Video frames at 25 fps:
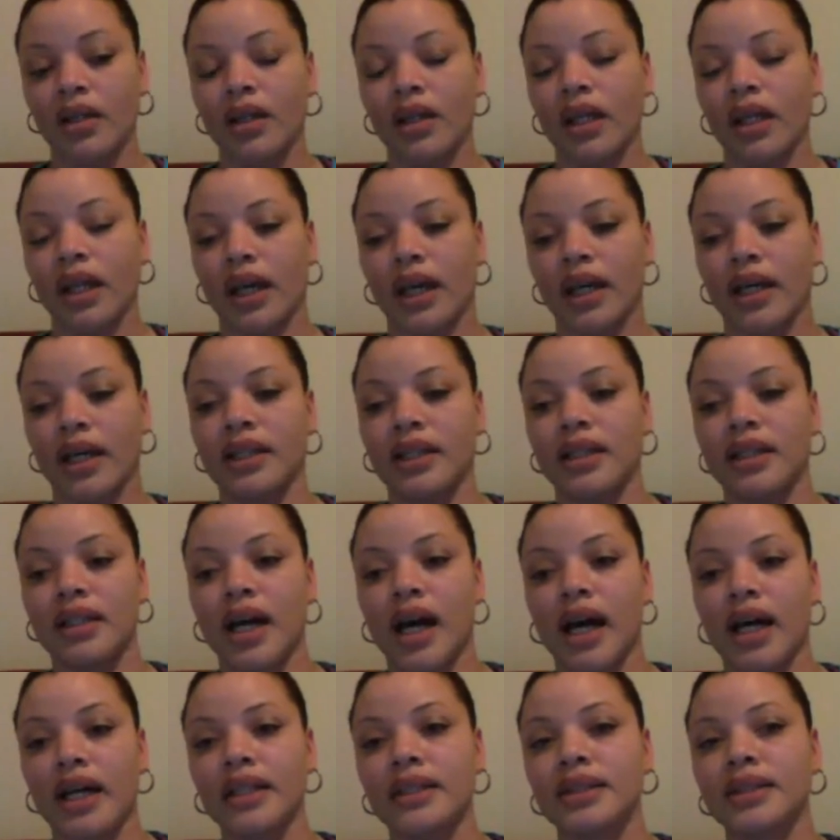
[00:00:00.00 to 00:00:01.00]
Yeah, and
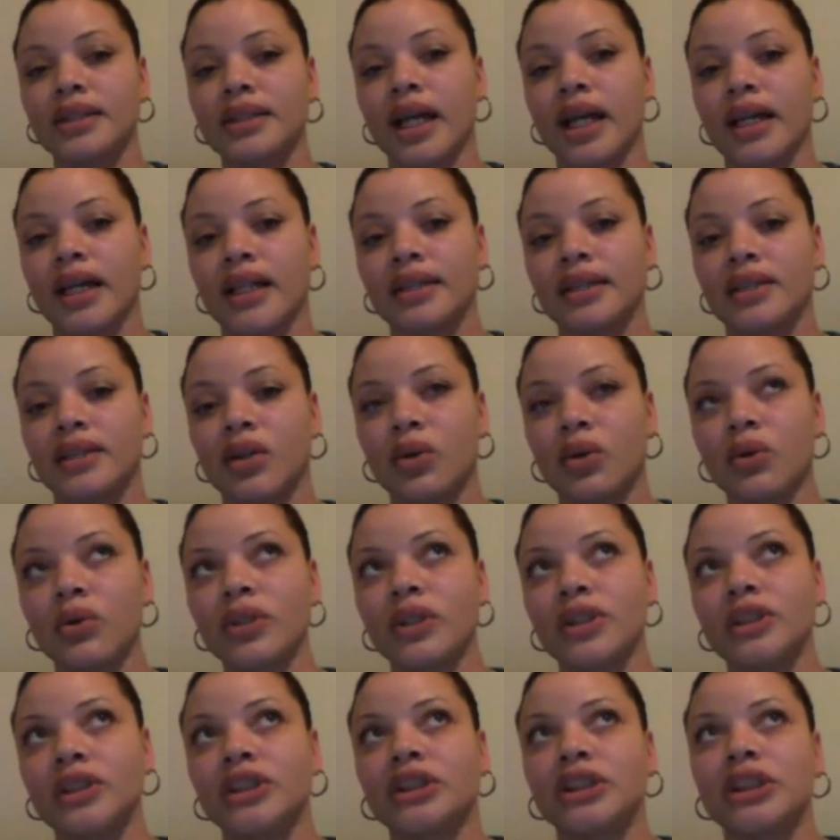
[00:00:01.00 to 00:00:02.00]
in hindsight, as
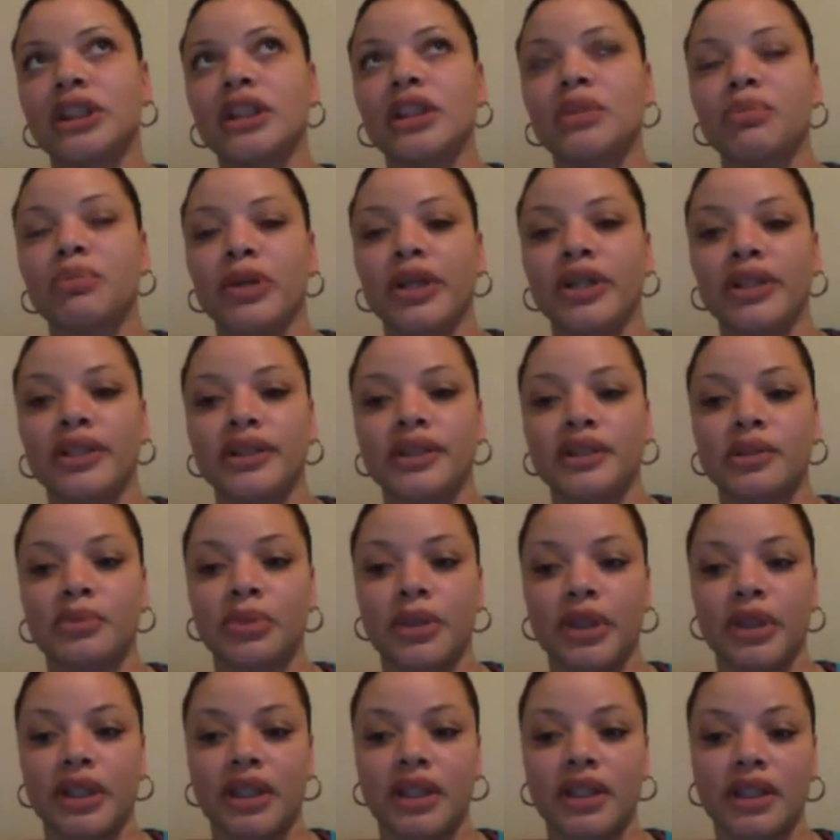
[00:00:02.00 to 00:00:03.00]
old as she appears to
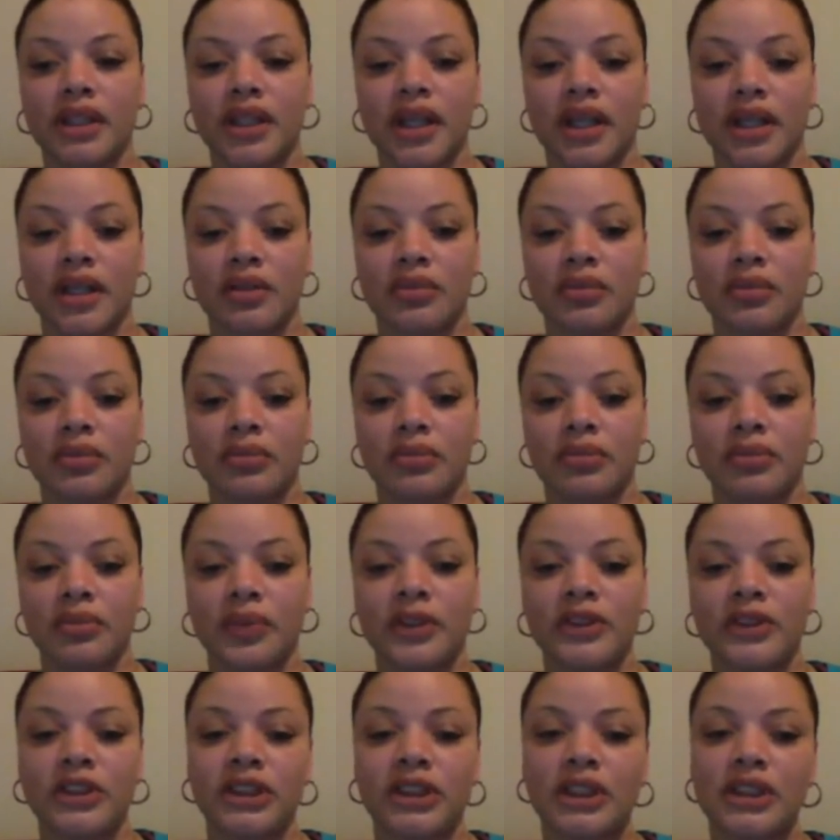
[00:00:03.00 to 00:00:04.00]
be,
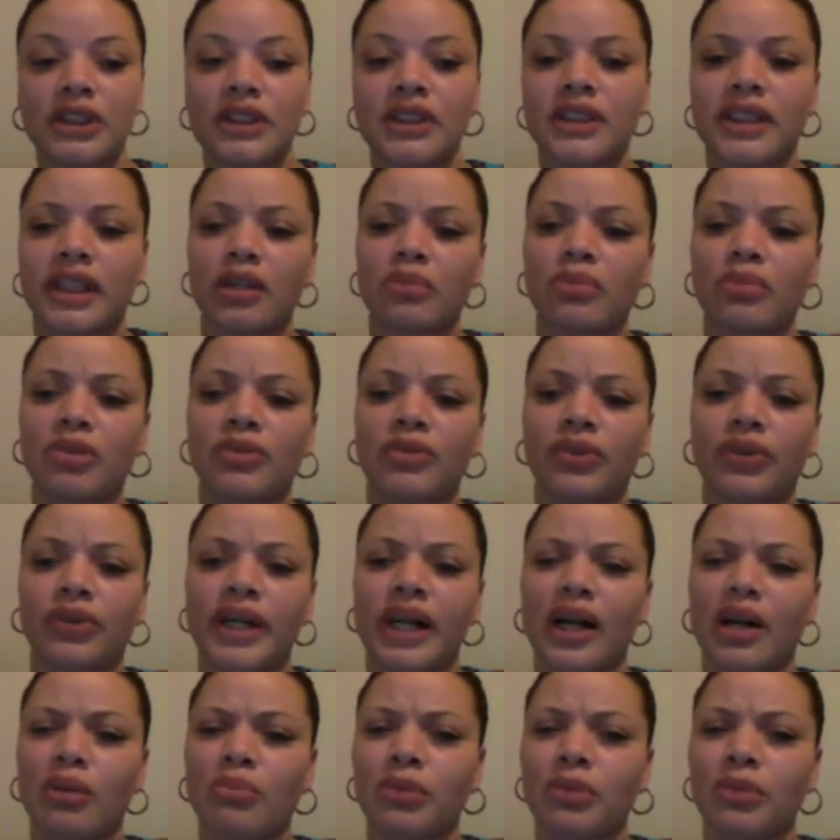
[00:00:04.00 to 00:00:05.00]
when she said
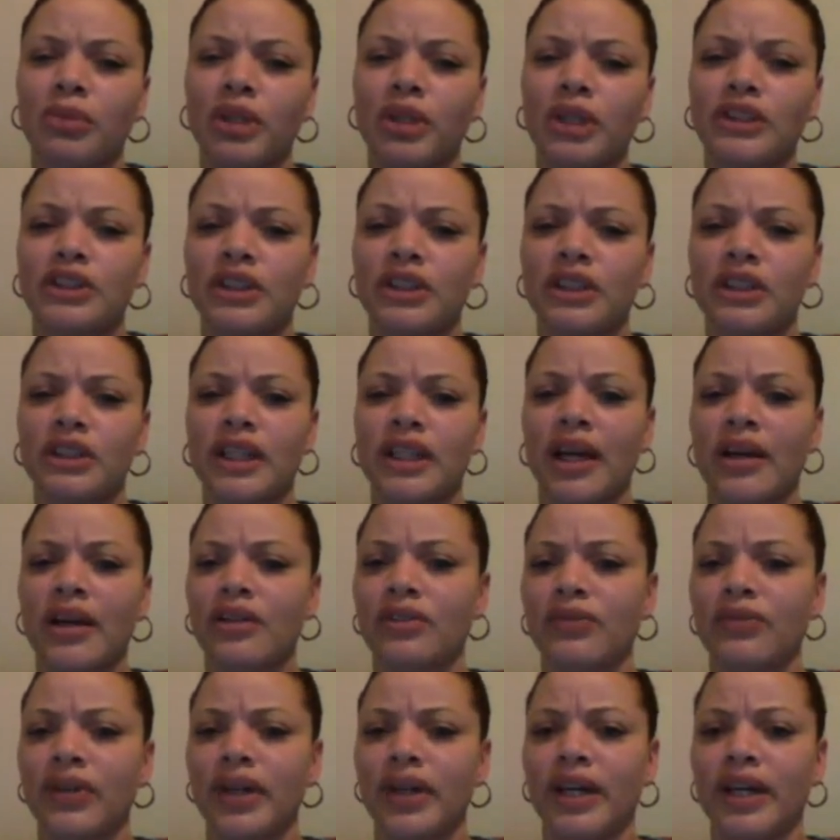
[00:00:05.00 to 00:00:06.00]
before how much she
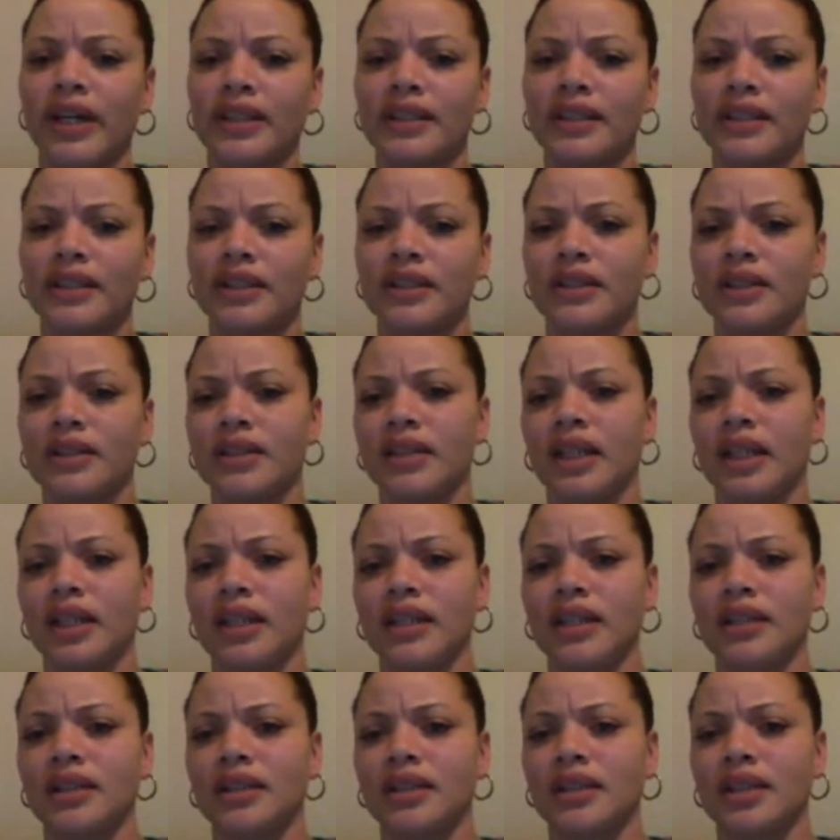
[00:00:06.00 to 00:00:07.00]
sacrificed
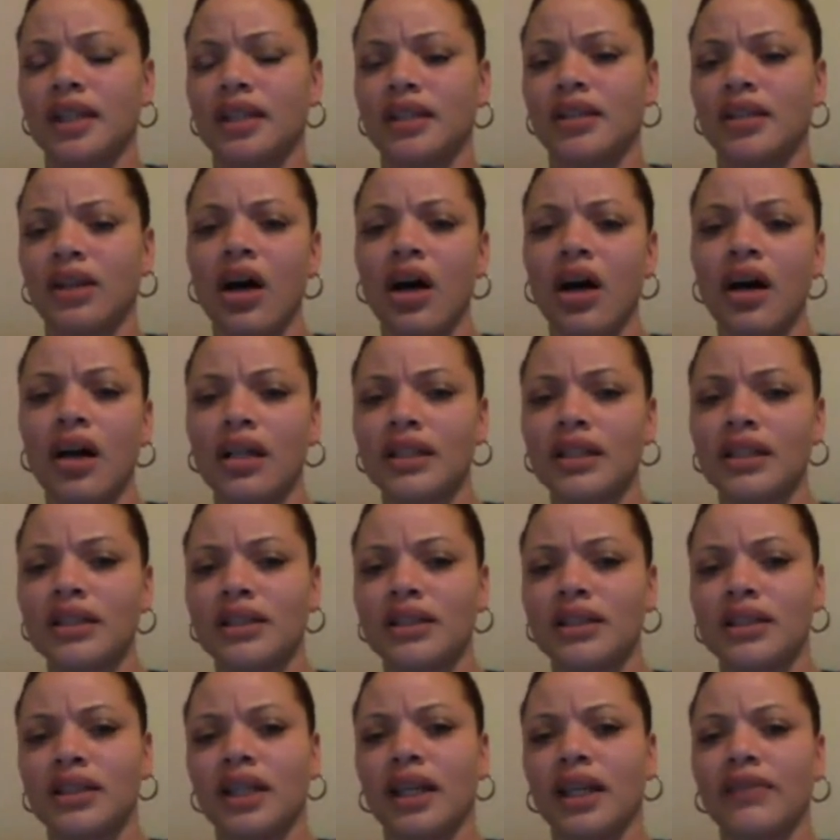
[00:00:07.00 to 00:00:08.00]
and
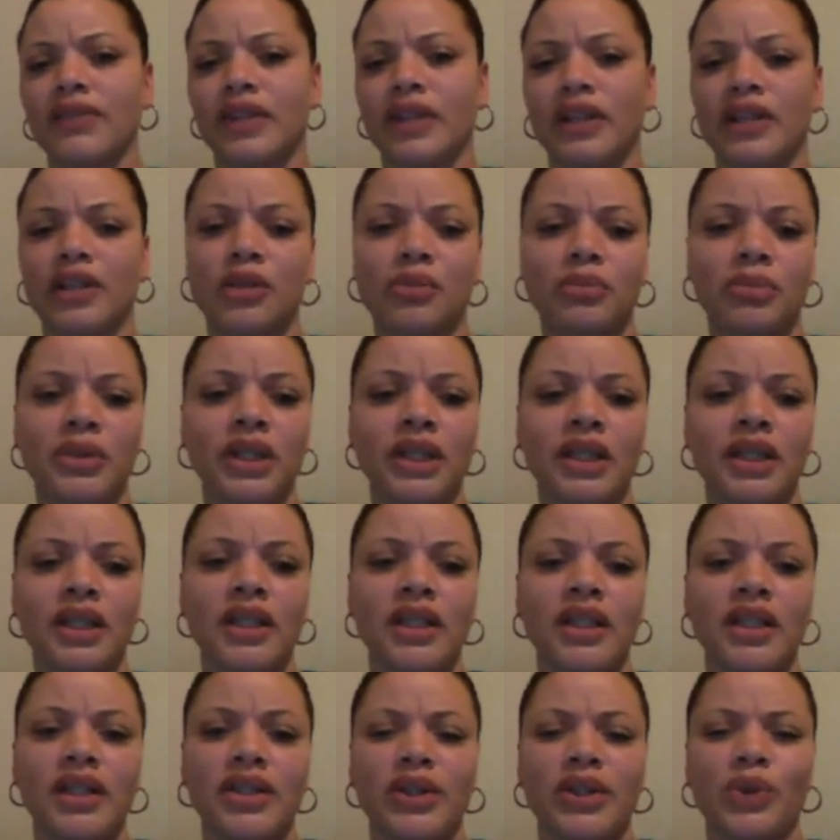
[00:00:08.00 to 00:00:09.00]
lost and given up,
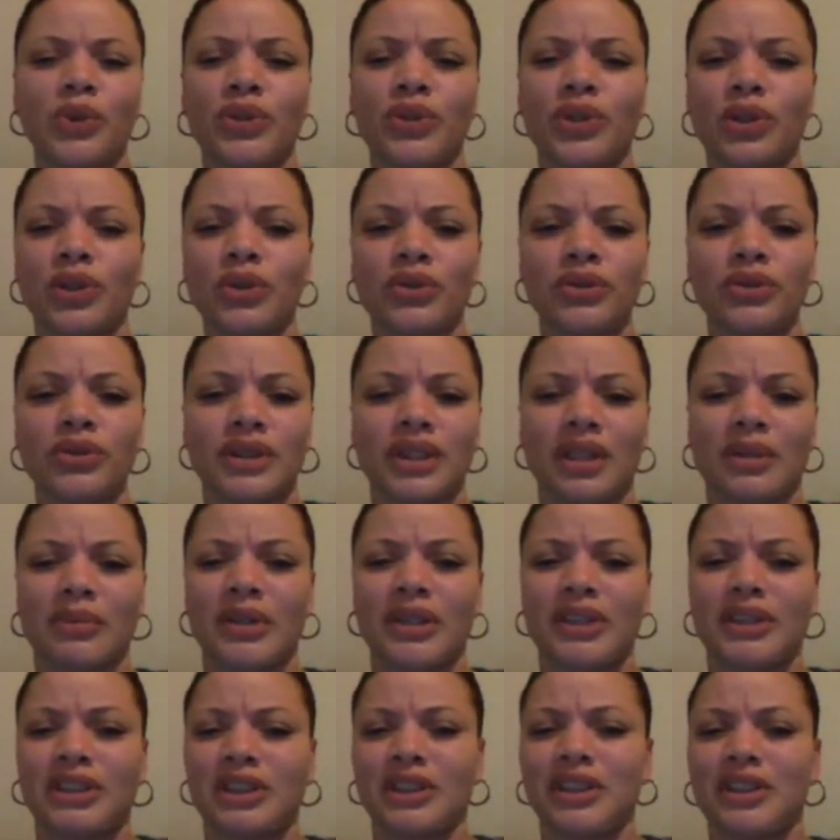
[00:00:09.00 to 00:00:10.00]
who knows? I
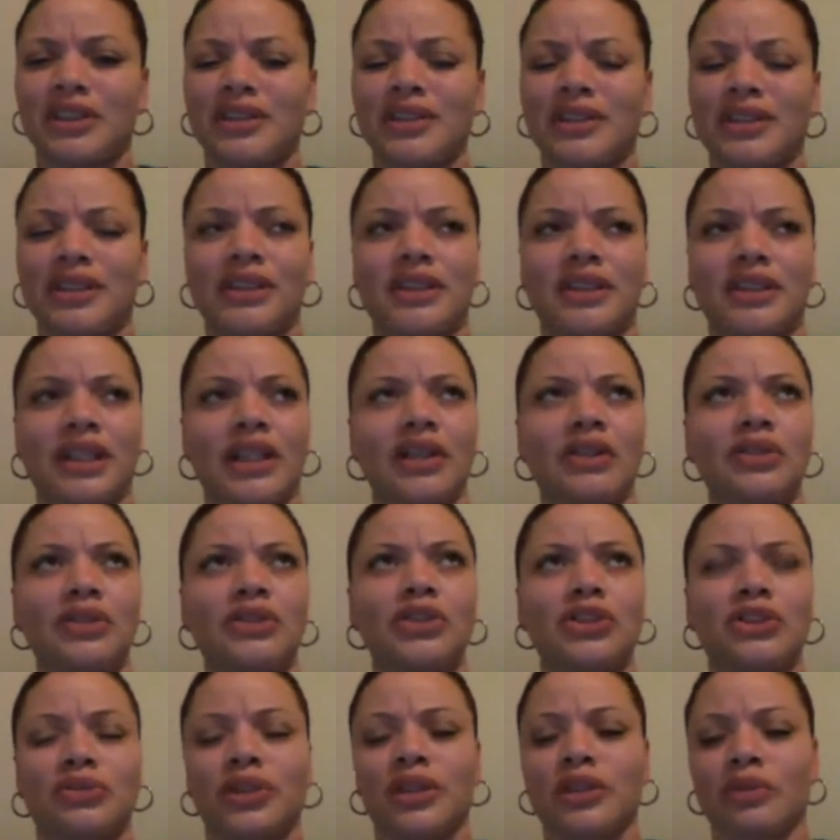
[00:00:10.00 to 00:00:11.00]
mean, she
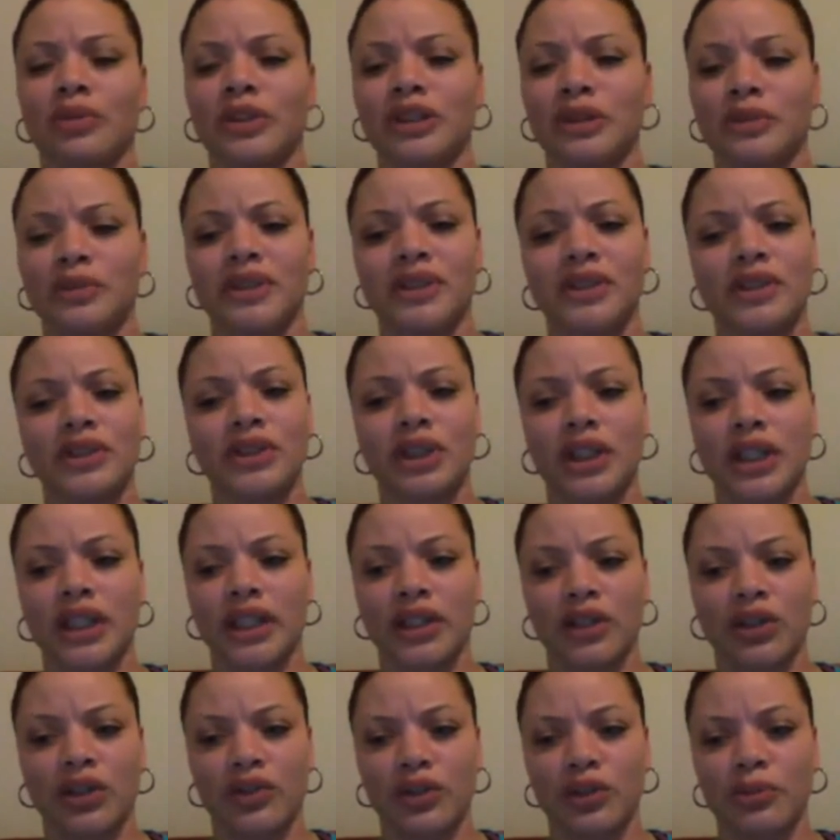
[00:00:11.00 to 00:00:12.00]
killed Shireen, which I'm still trying to
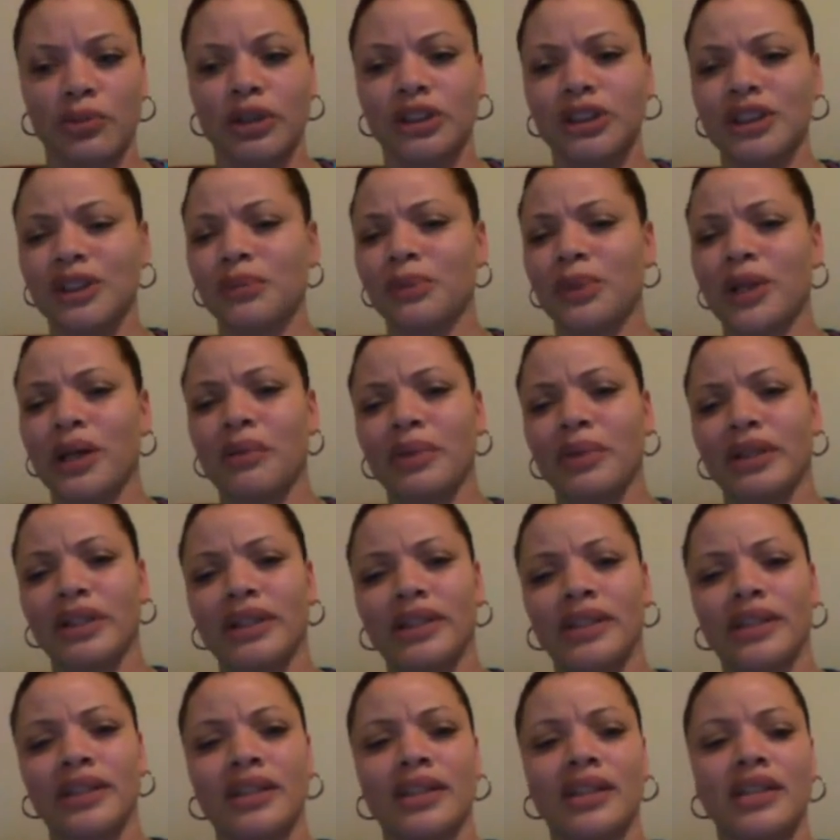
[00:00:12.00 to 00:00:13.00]
get over, but she
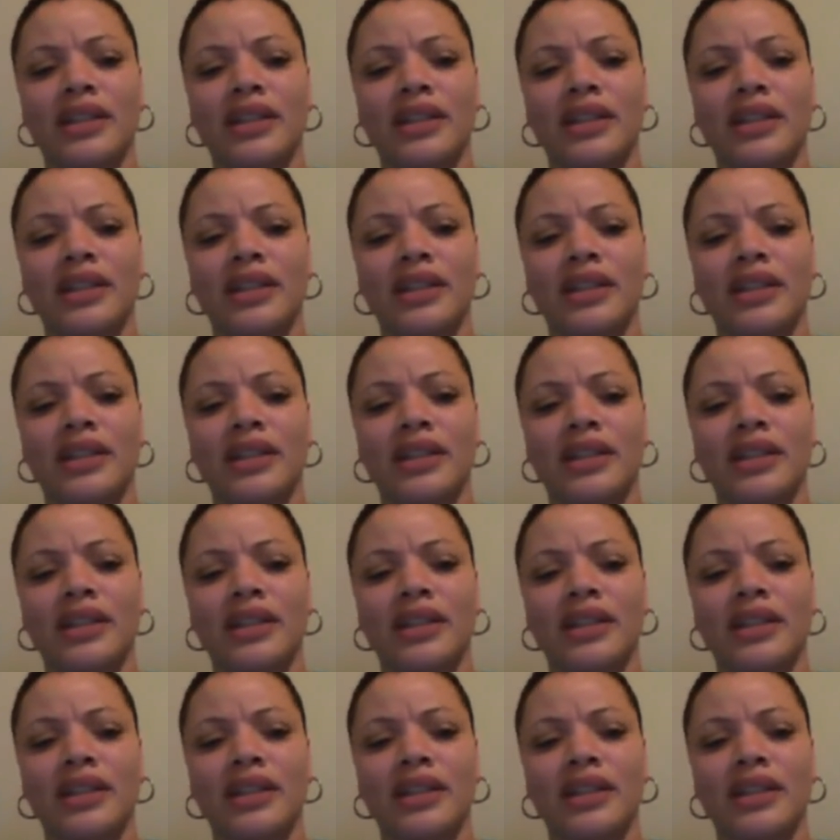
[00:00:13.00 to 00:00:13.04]
probably,